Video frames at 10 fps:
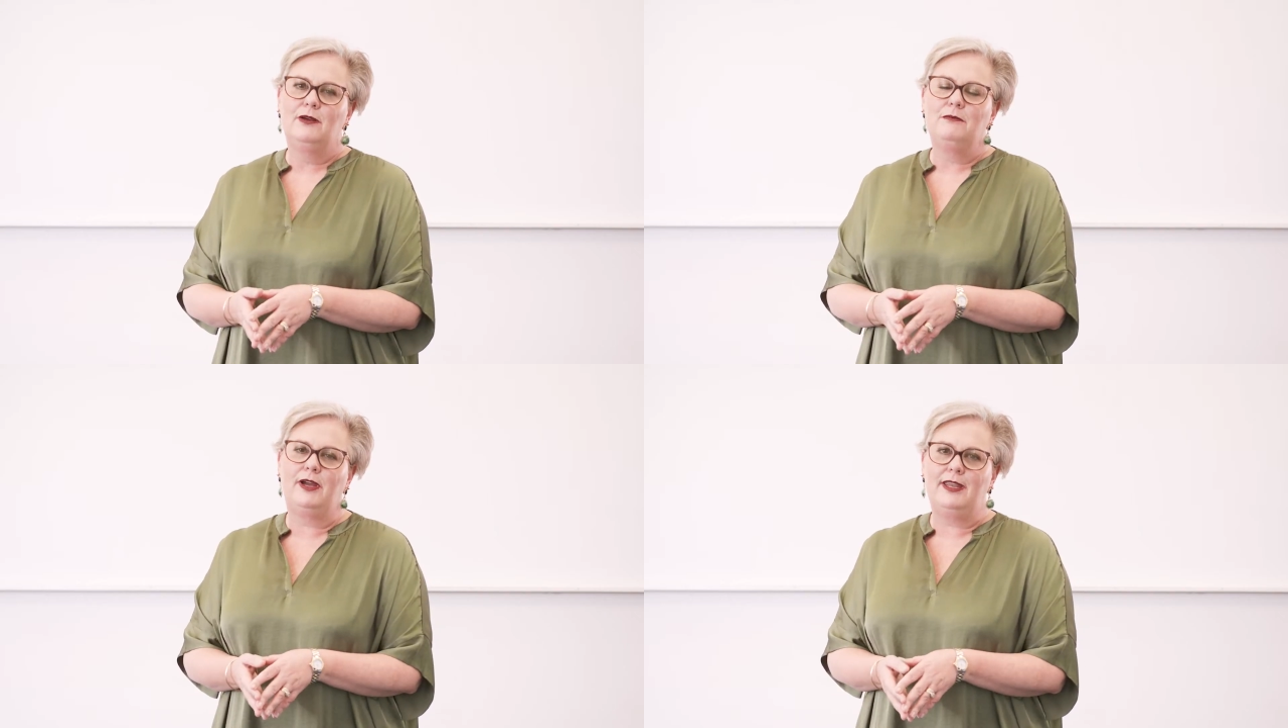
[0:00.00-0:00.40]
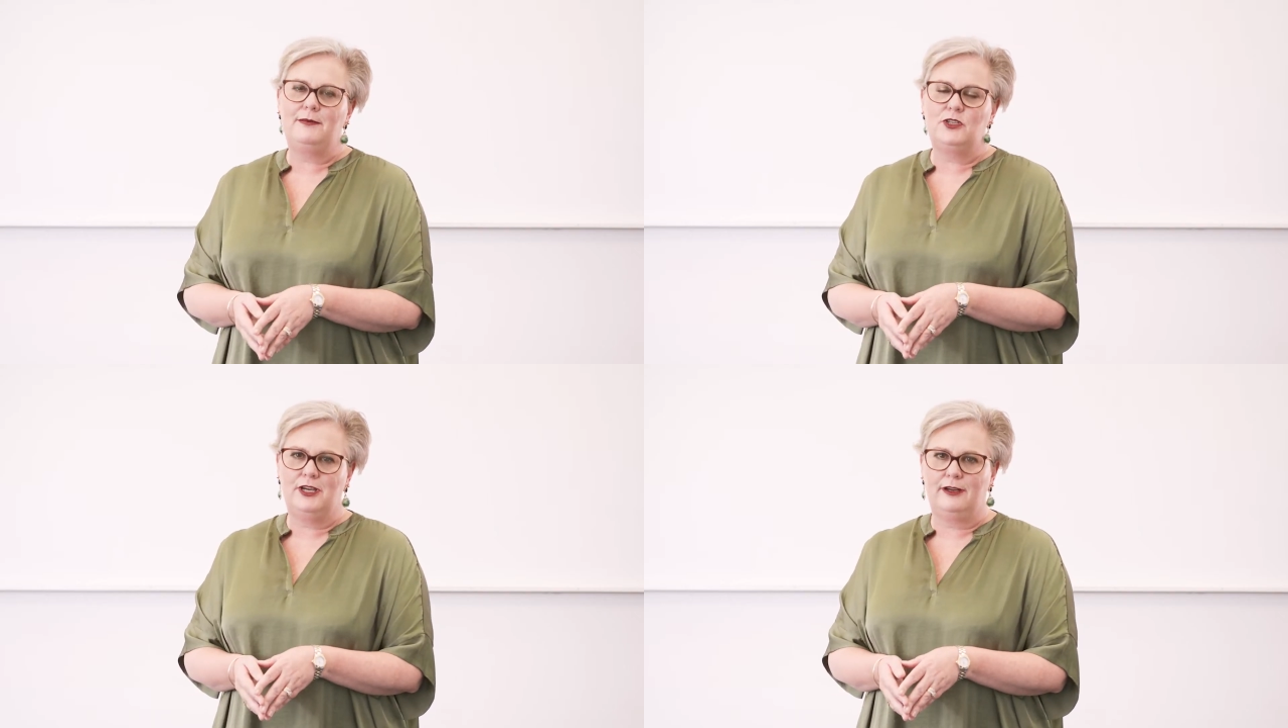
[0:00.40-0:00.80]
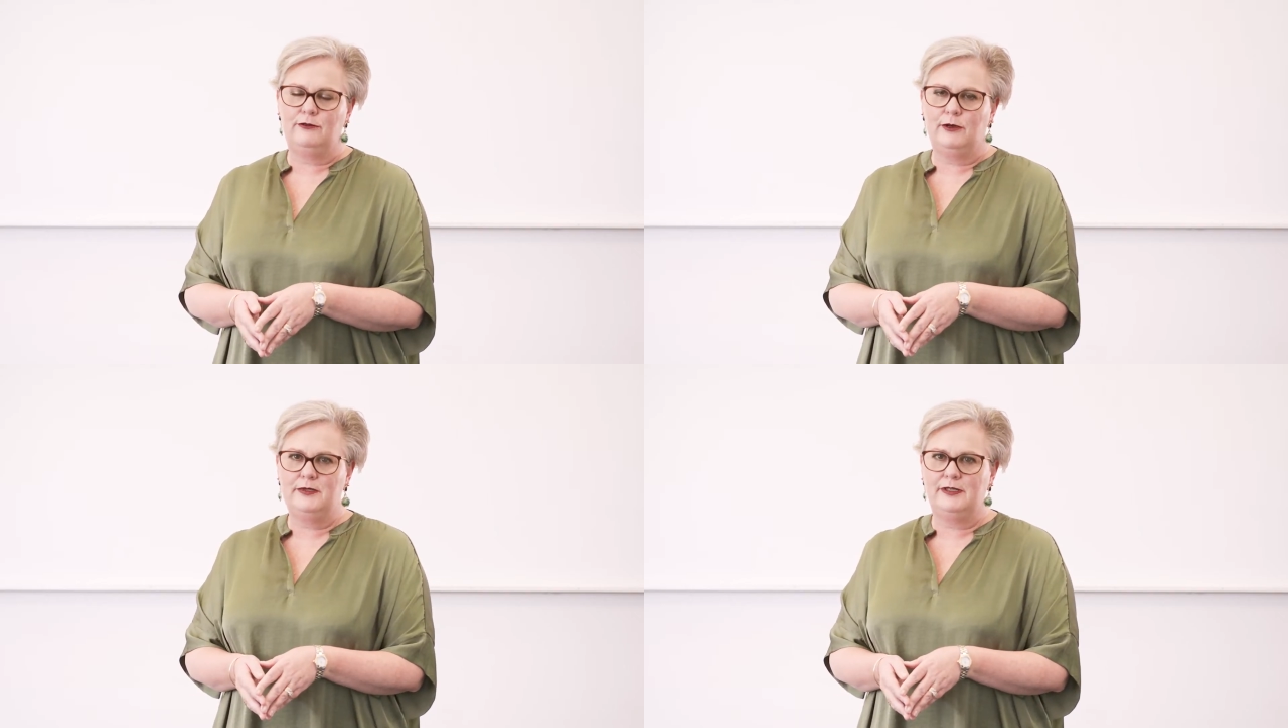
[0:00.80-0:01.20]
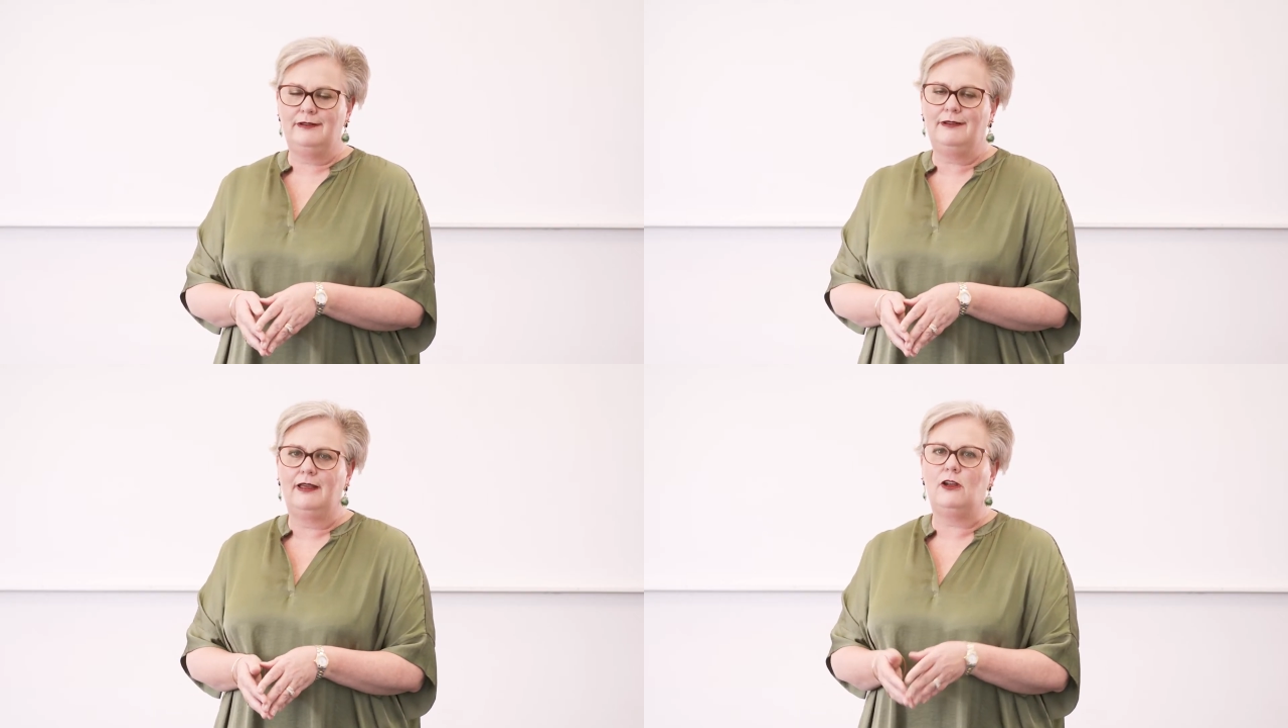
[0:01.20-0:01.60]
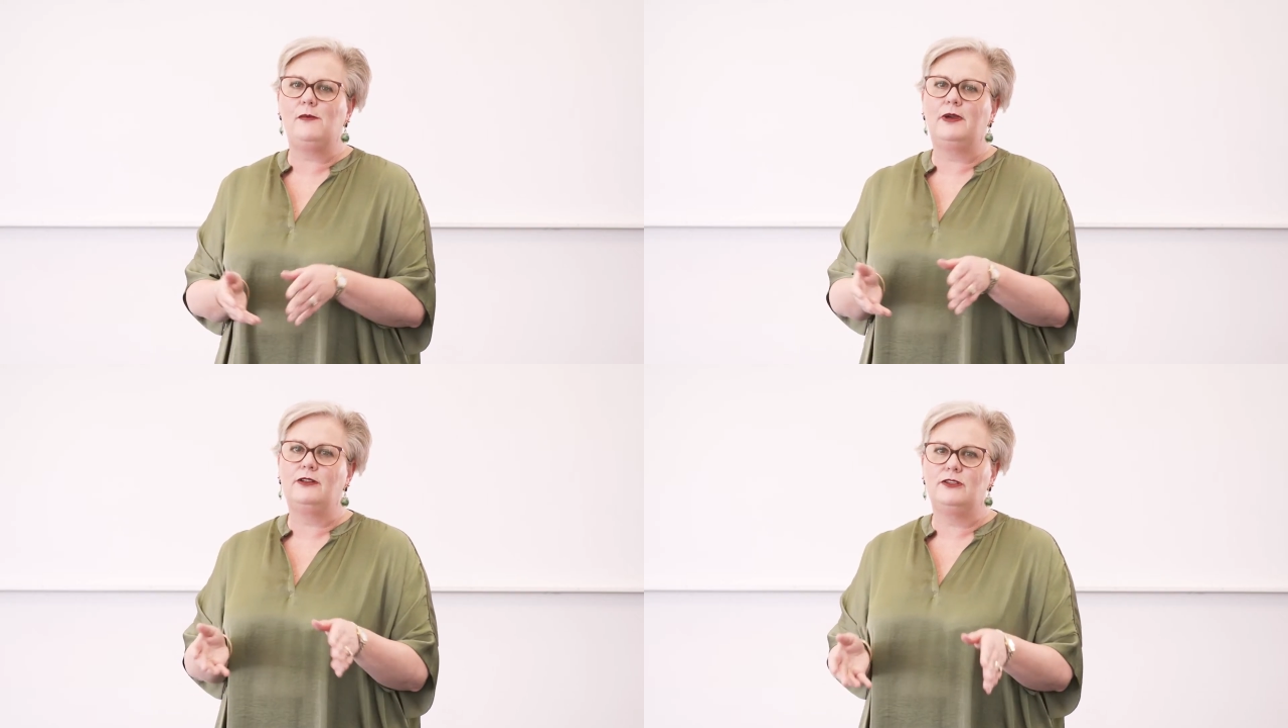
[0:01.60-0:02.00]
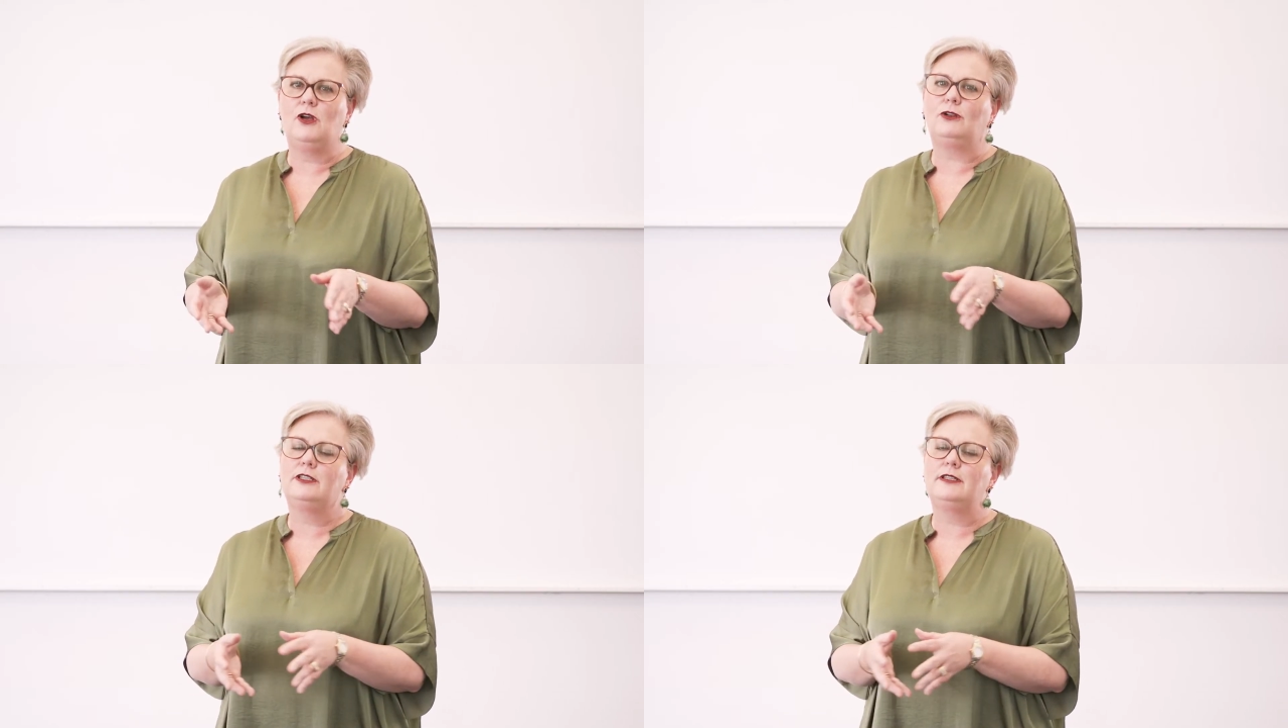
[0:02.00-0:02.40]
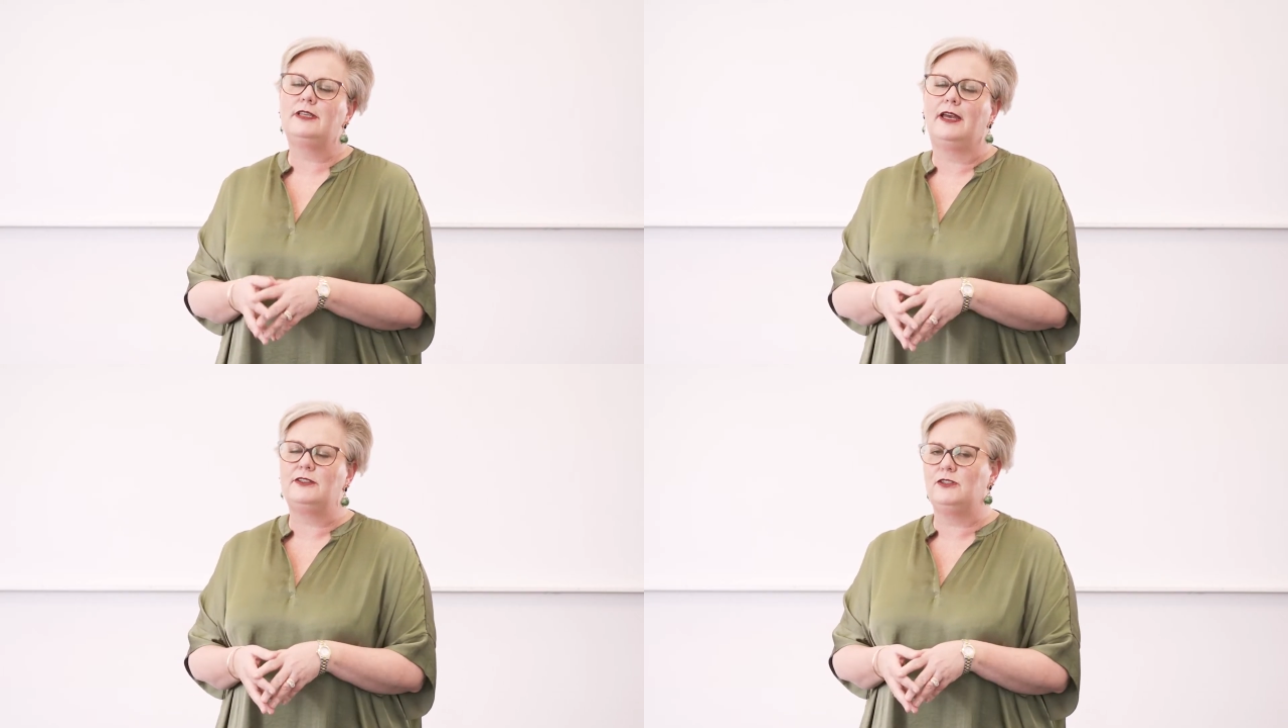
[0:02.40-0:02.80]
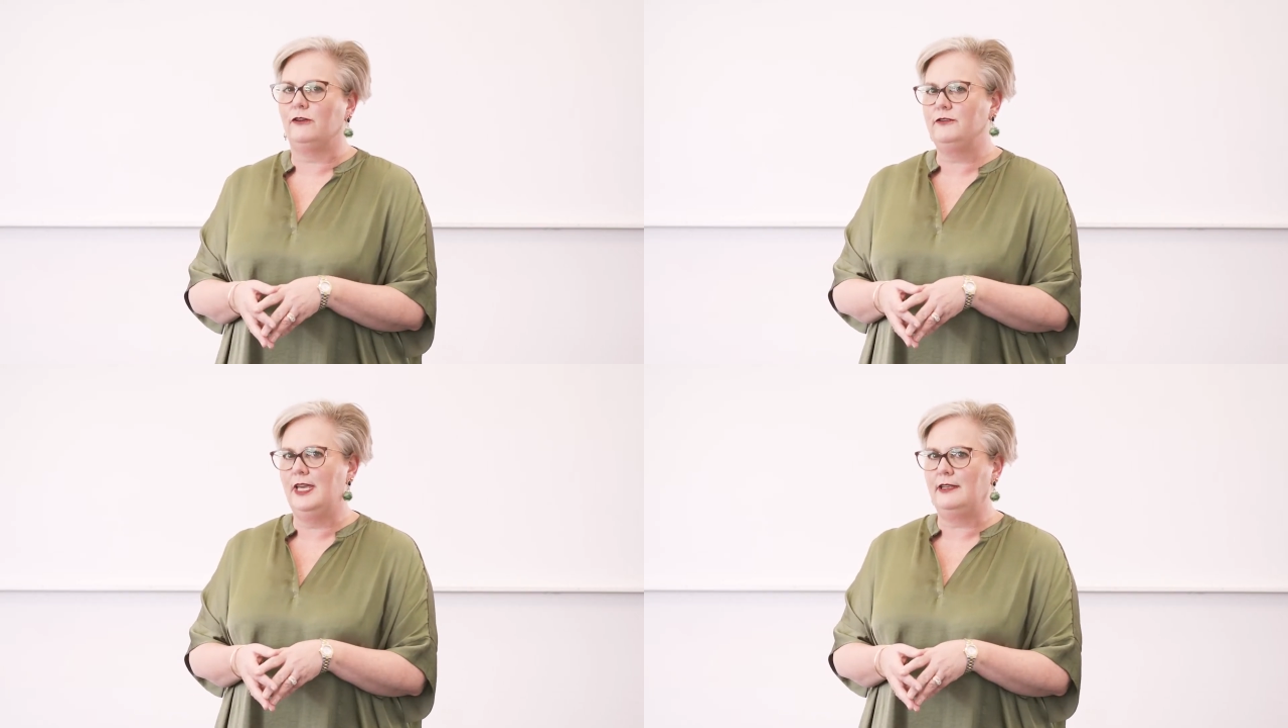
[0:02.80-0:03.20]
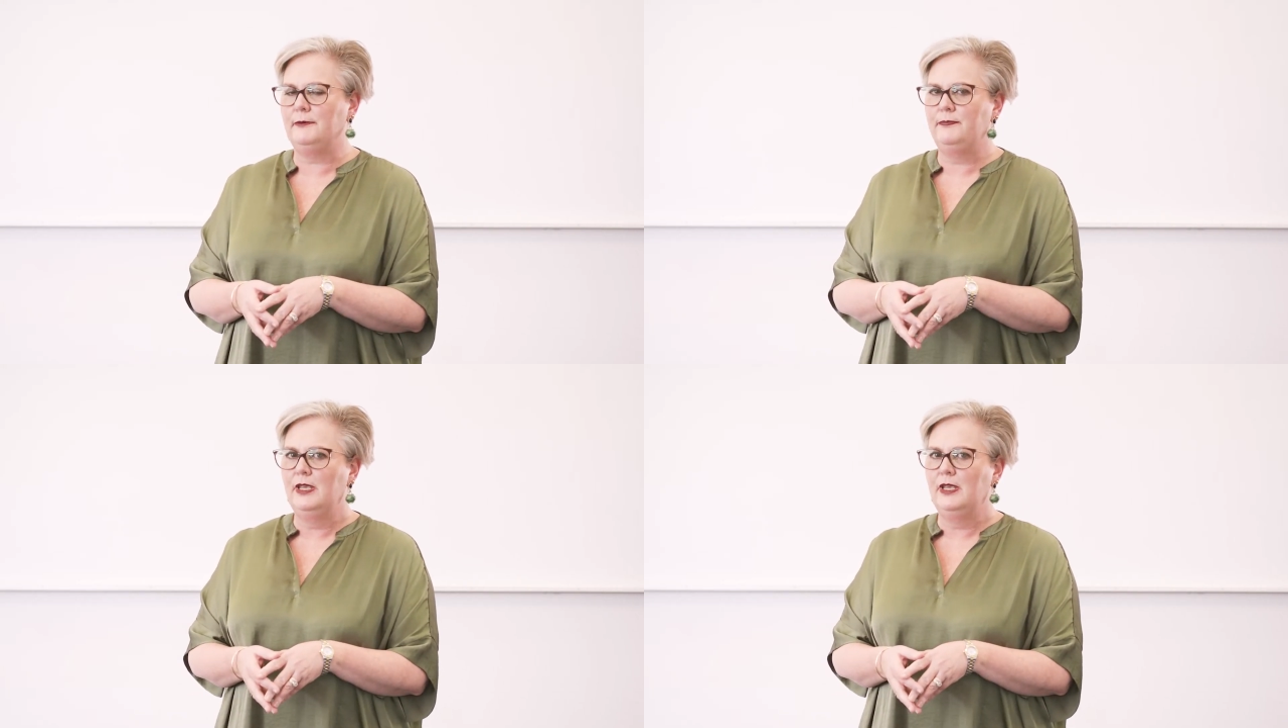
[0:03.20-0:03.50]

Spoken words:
my name is Sharon Robson and I'm a consultant at SoftEd.